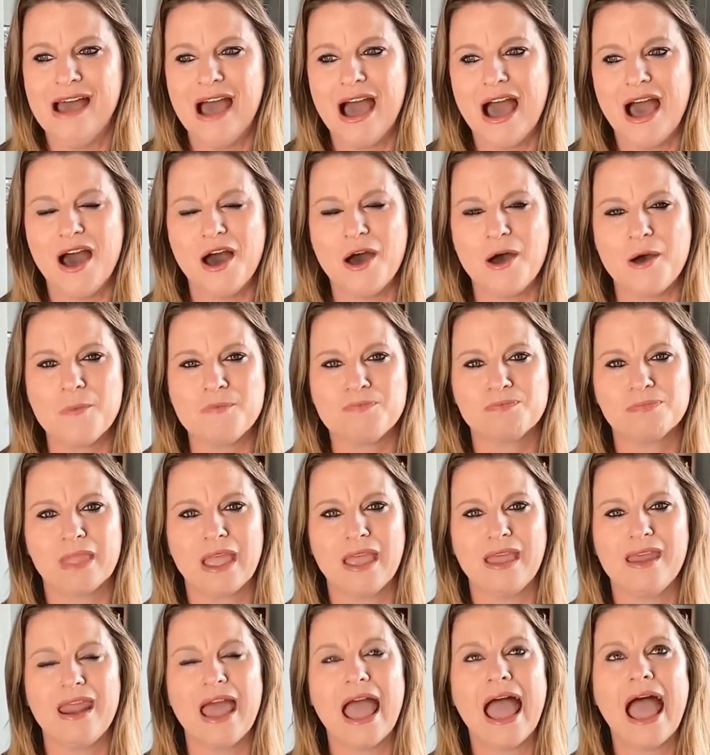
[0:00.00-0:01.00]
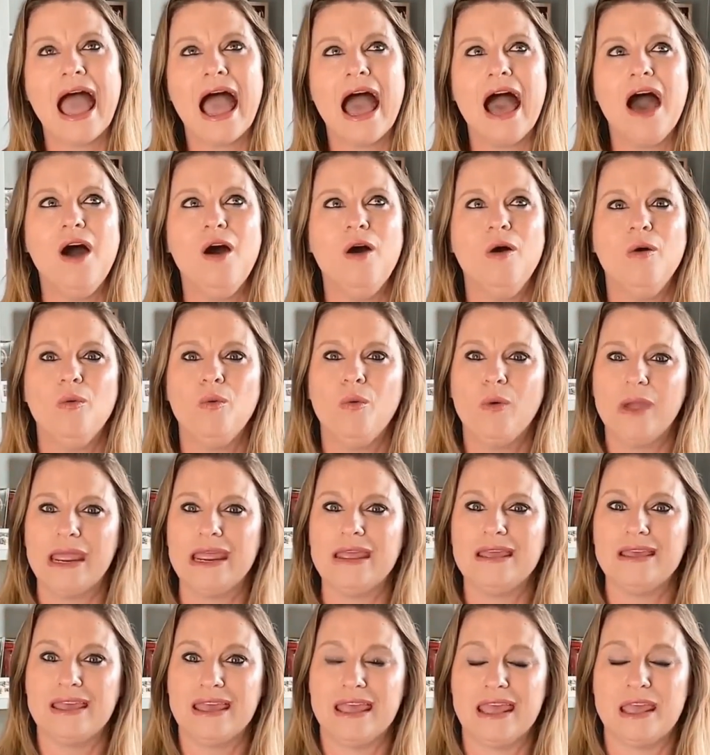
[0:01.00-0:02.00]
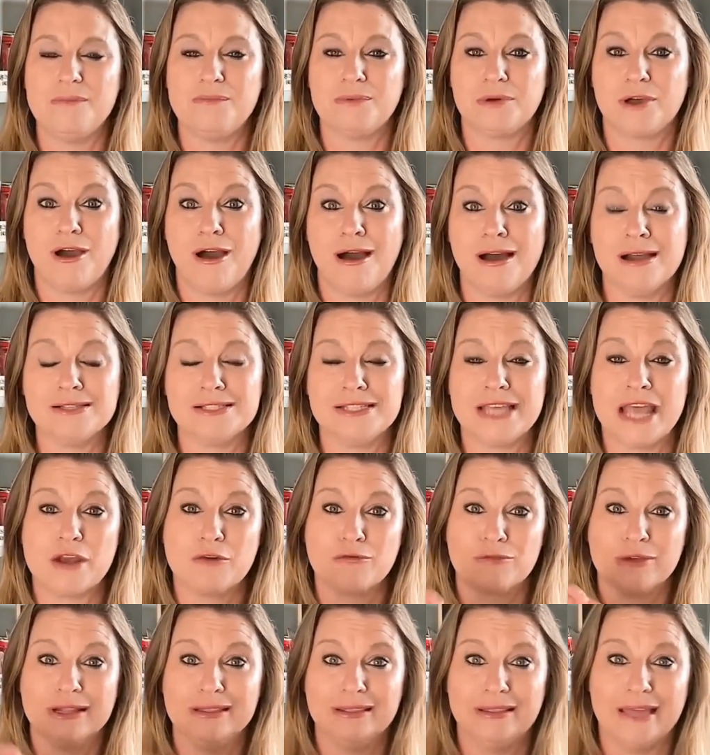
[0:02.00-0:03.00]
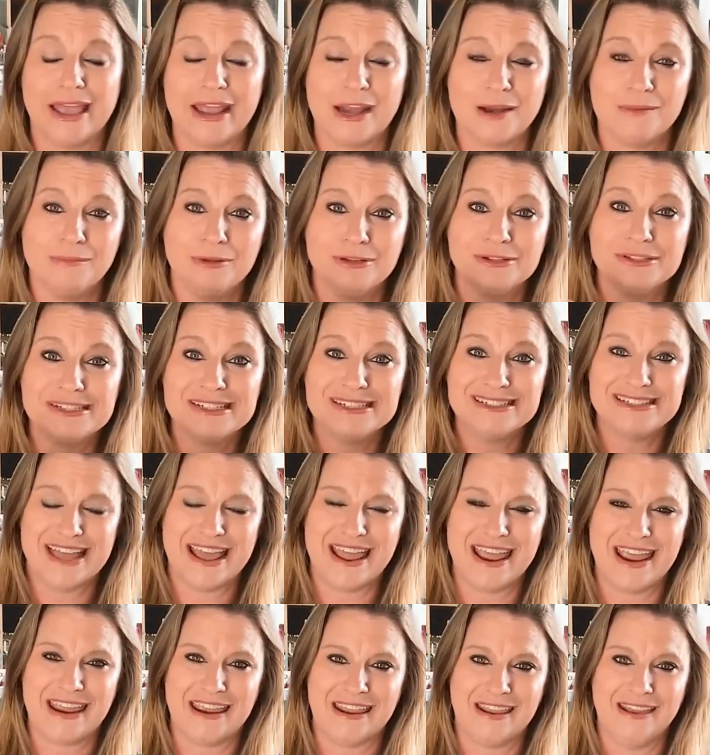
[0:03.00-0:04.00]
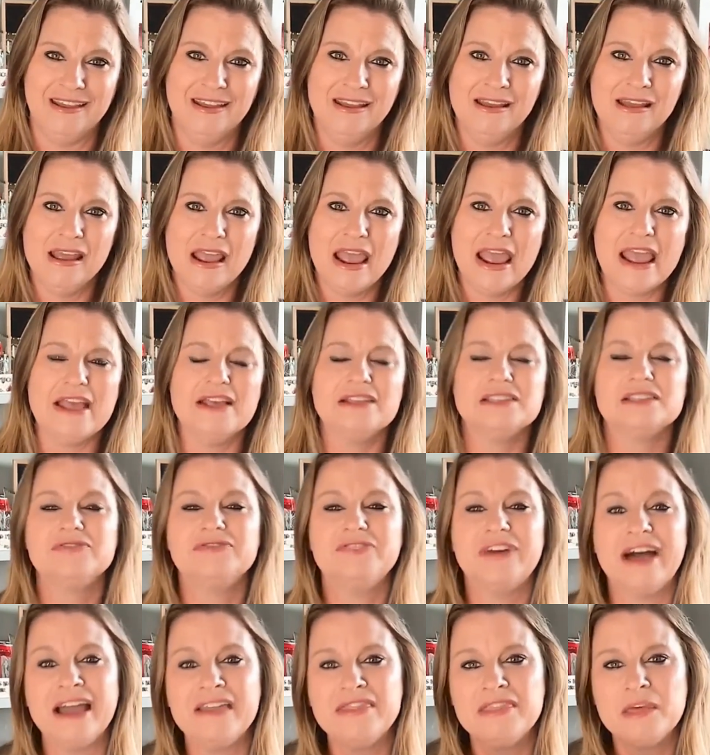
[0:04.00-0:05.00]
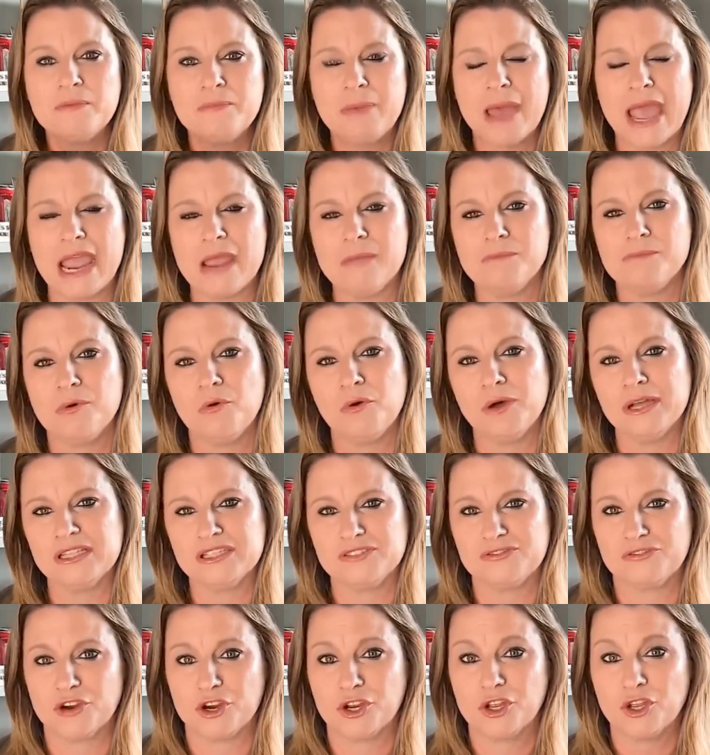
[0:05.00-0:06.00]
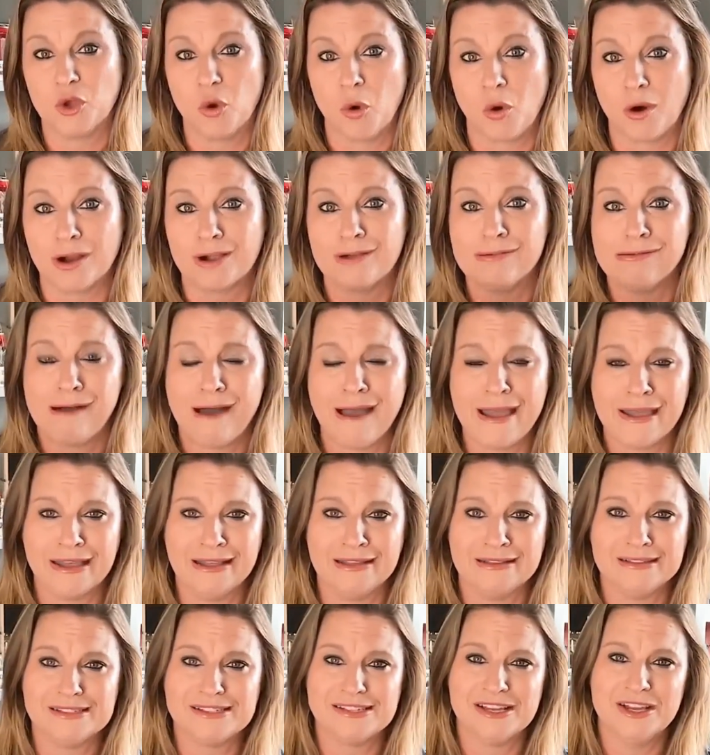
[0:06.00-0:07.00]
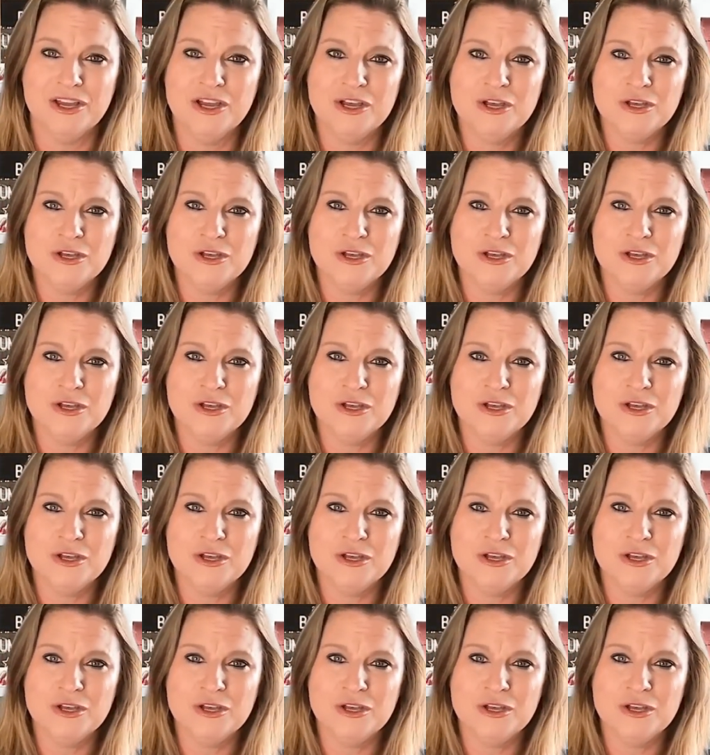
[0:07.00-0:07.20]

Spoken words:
And how we keep content relatable today is find the pain points for your clients.